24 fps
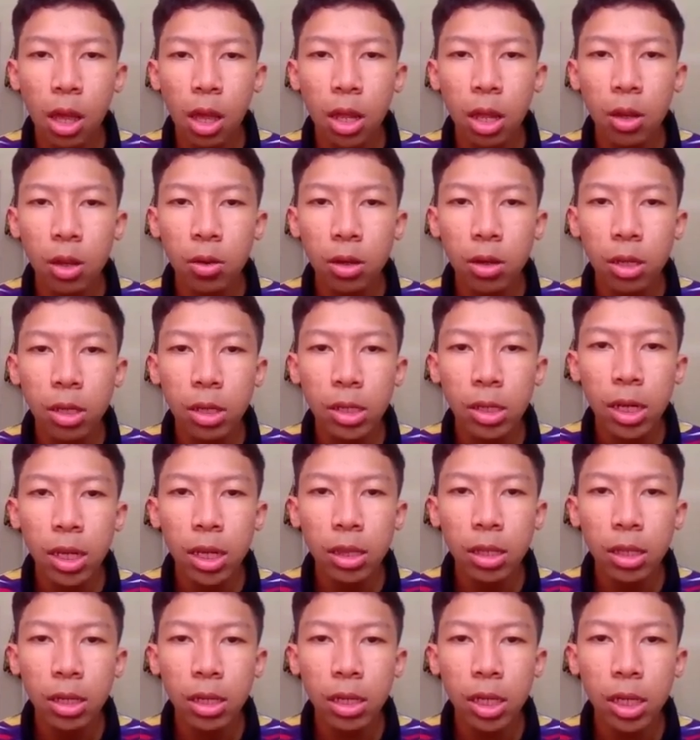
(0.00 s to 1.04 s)
Nuclear
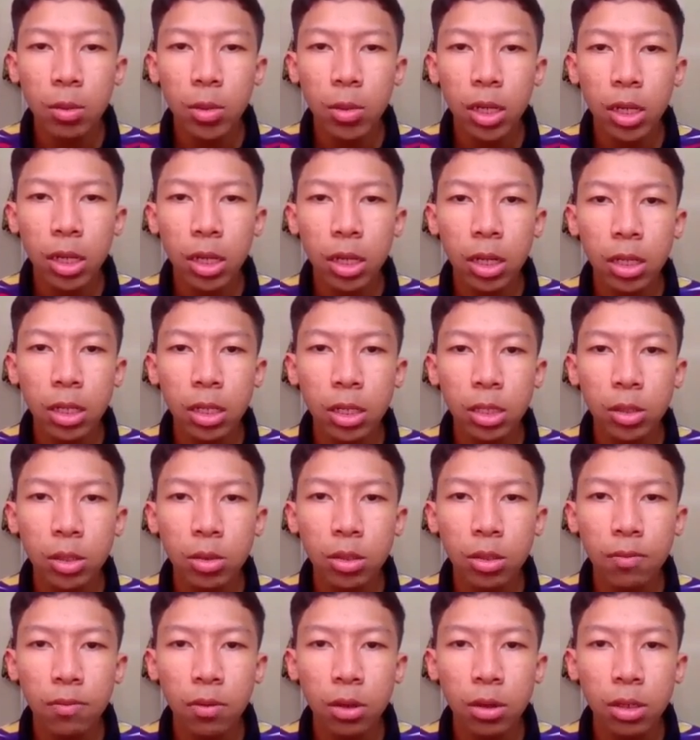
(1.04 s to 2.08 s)
reactor in medical is
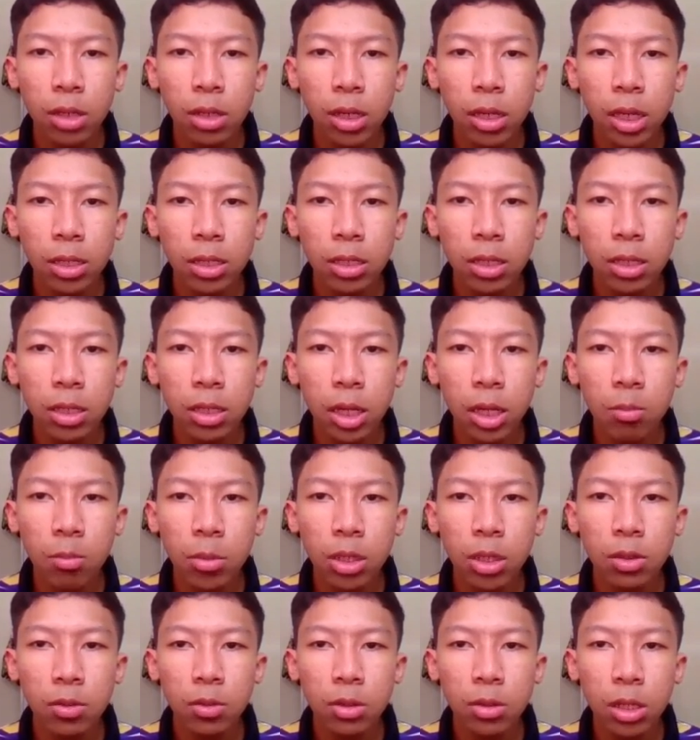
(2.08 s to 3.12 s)
used for the cancer
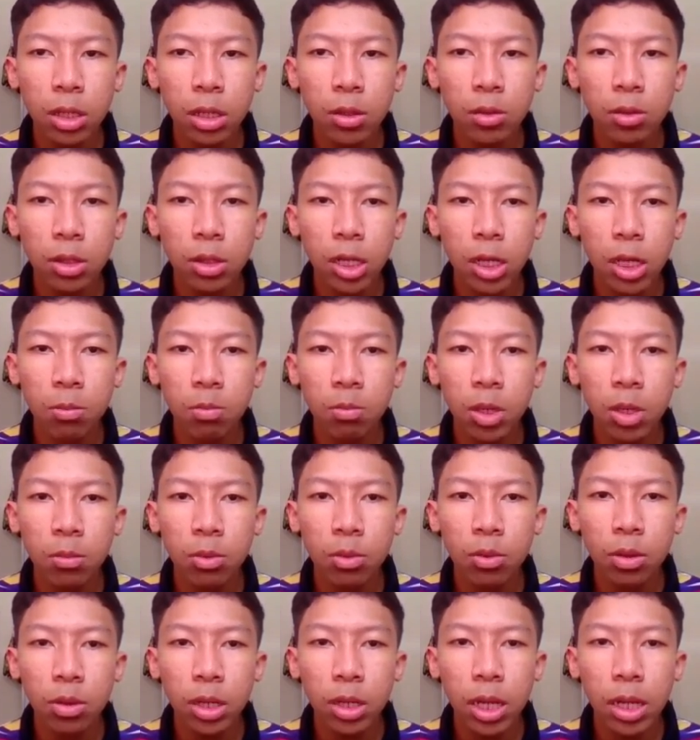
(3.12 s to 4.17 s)
treatment using neutron beam
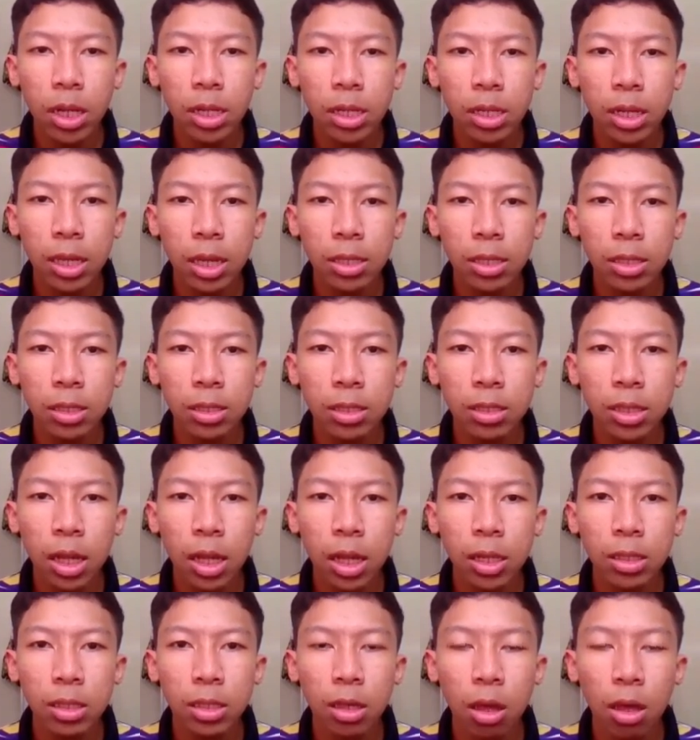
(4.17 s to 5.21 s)
to kill the cancer
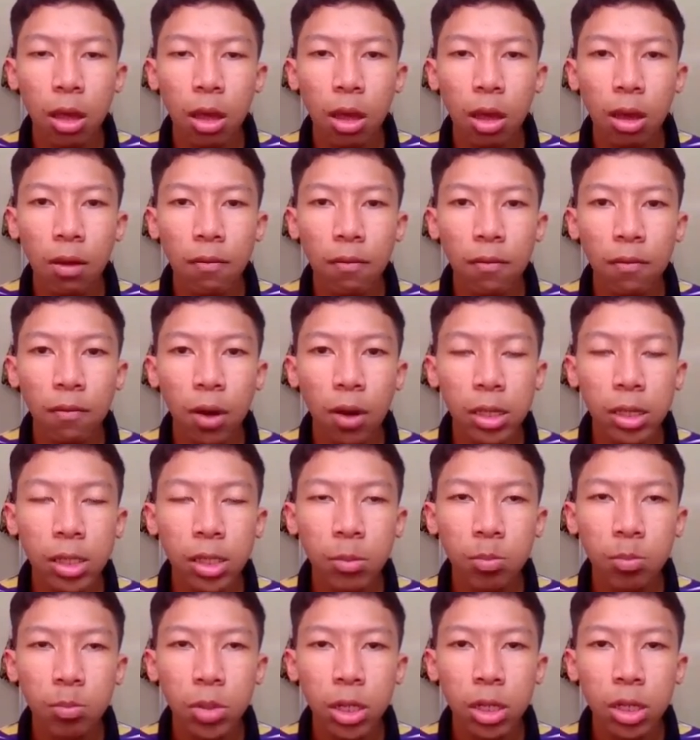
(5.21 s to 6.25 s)
cells. For
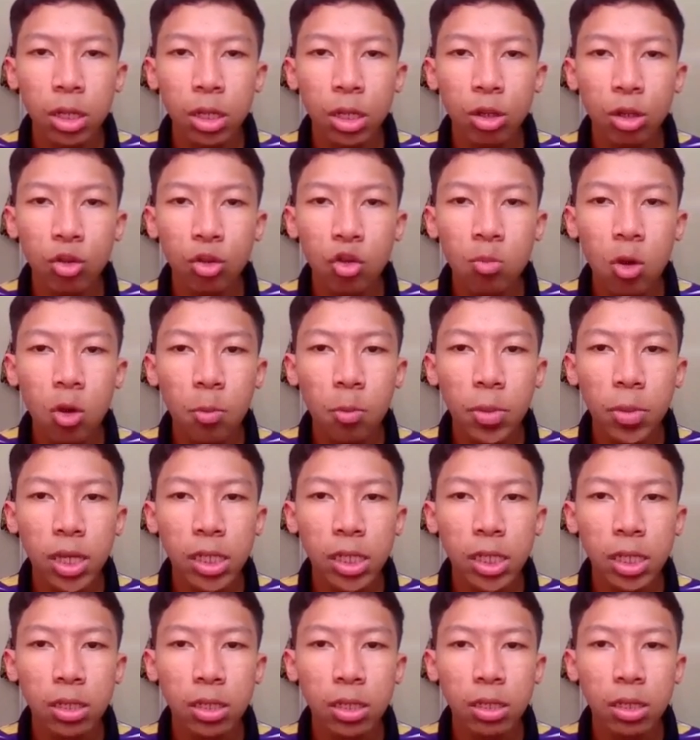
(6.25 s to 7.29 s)
example, the tumor
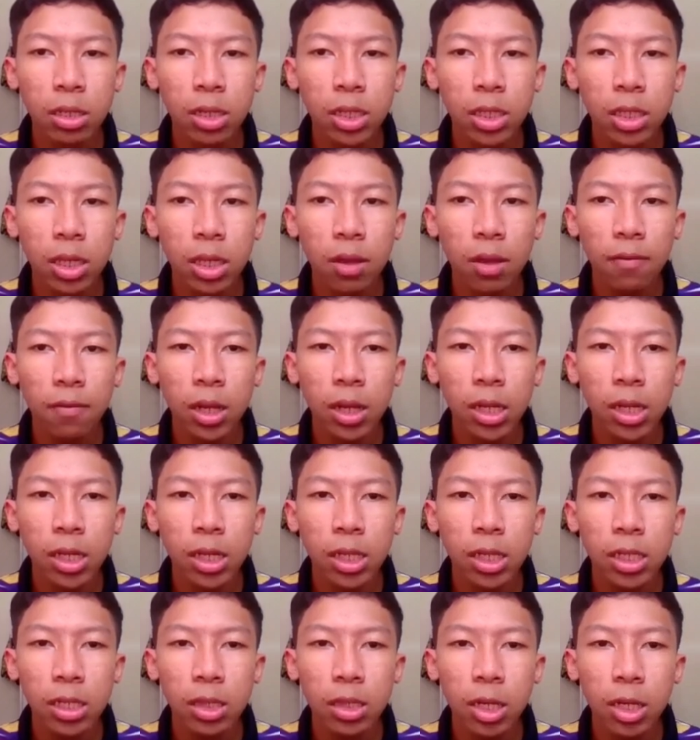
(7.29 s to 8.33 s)
patient receive
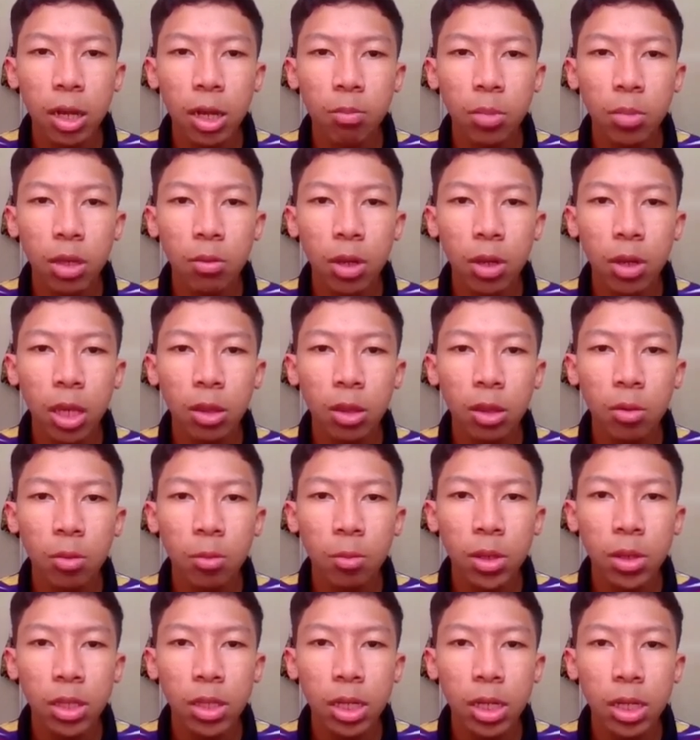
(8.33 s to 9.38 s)
radiation therapy with atomic
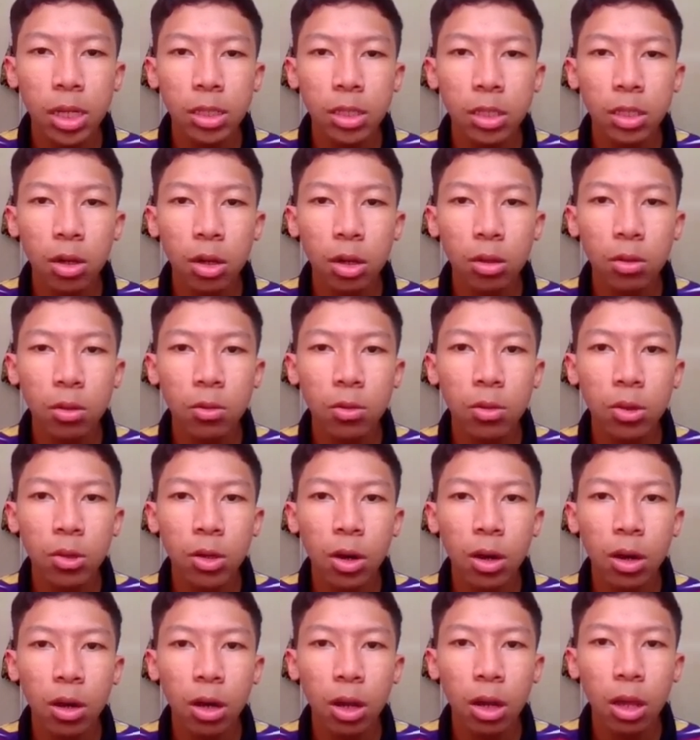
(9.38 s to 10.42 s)
particles called
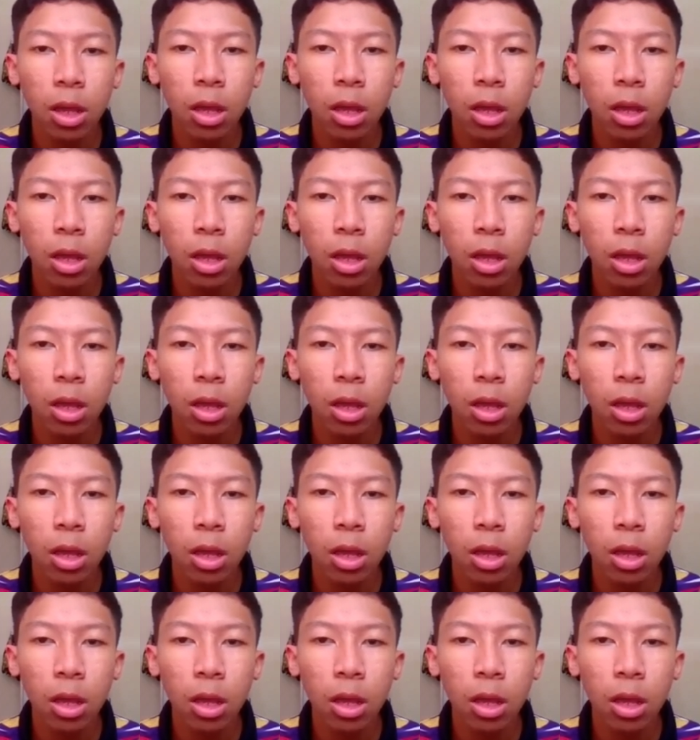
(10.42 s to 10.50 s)
neutron.